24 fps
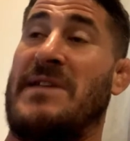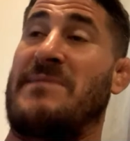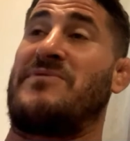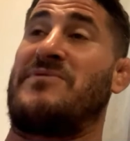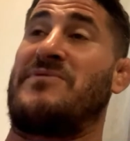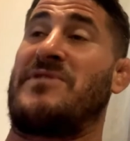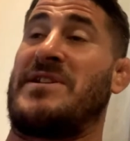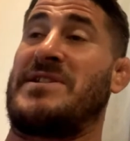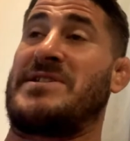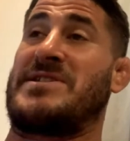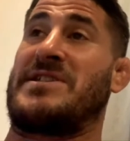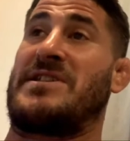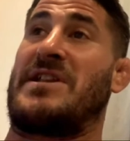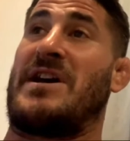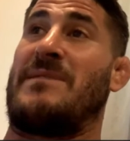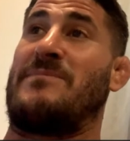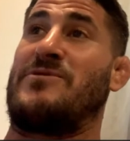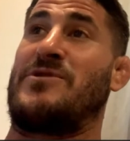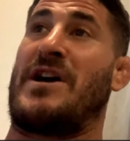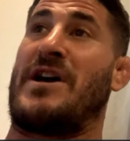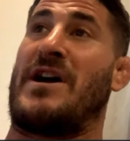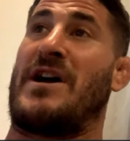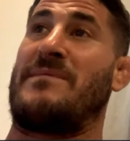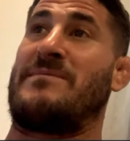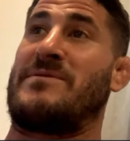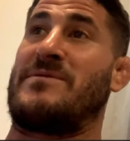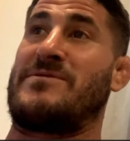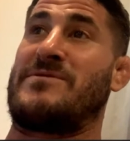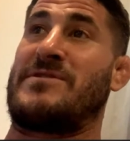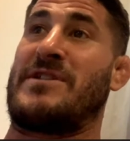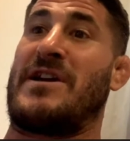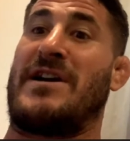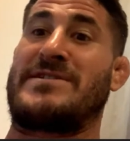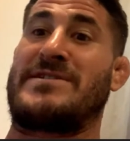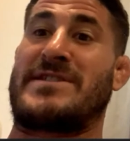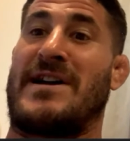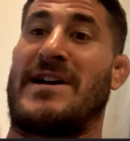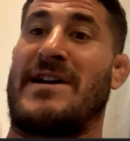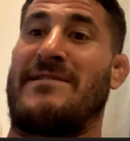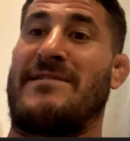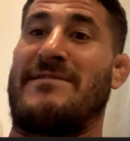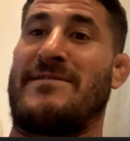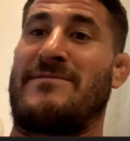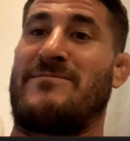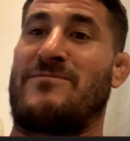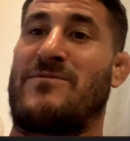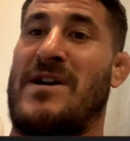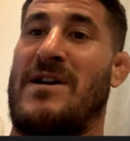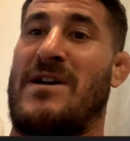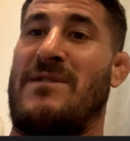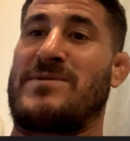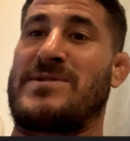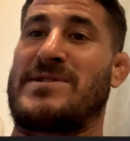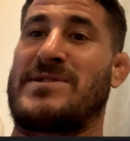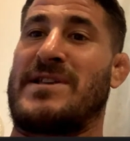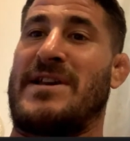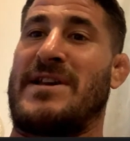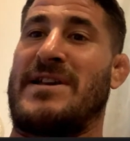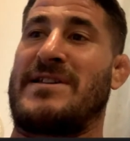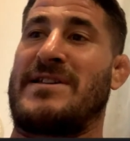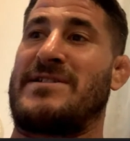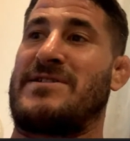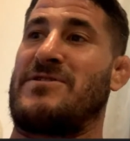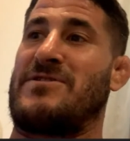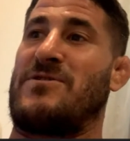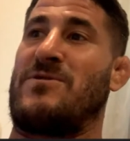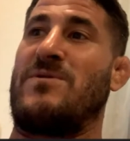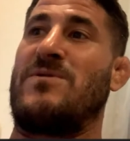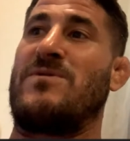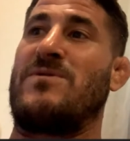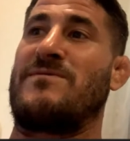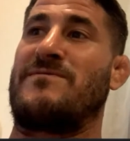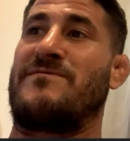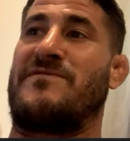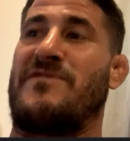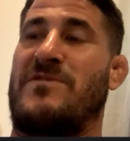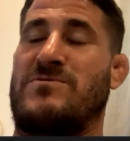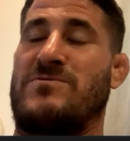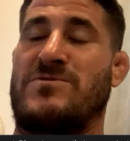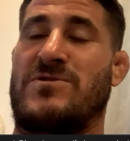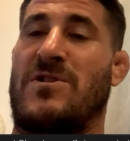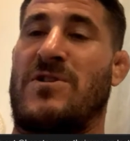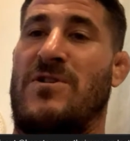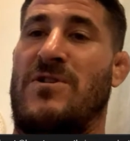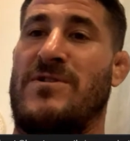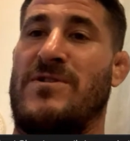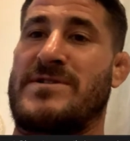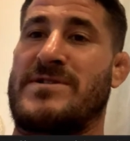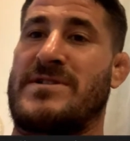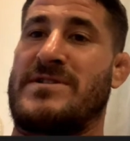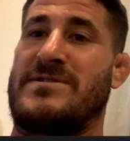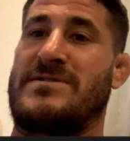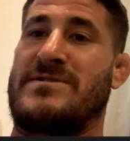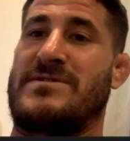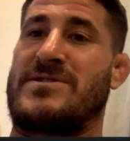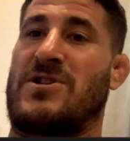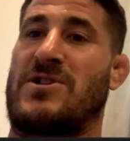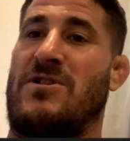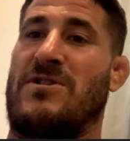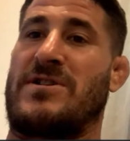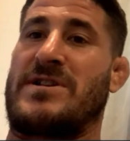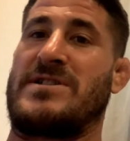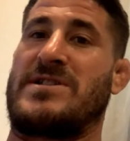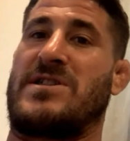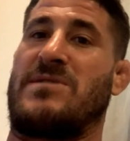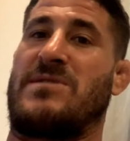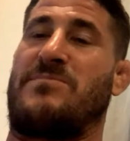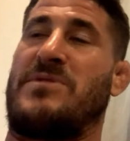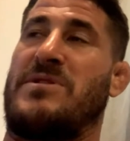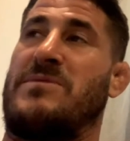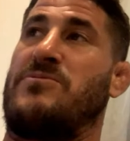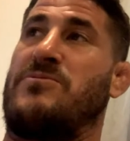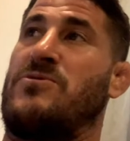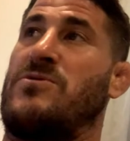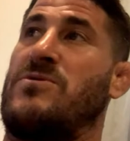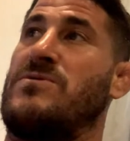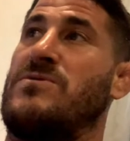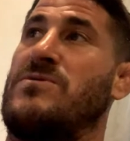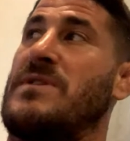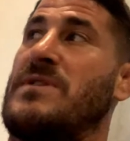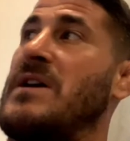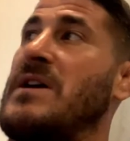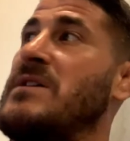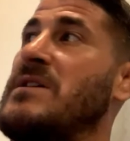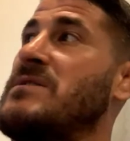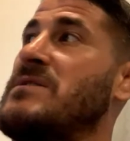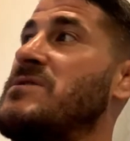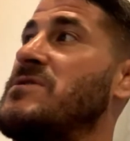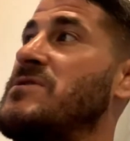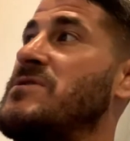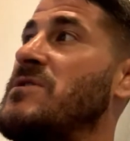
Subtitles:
place in Abu Dhabi on Yas Island, where I was like, on phone calls and talking to people that,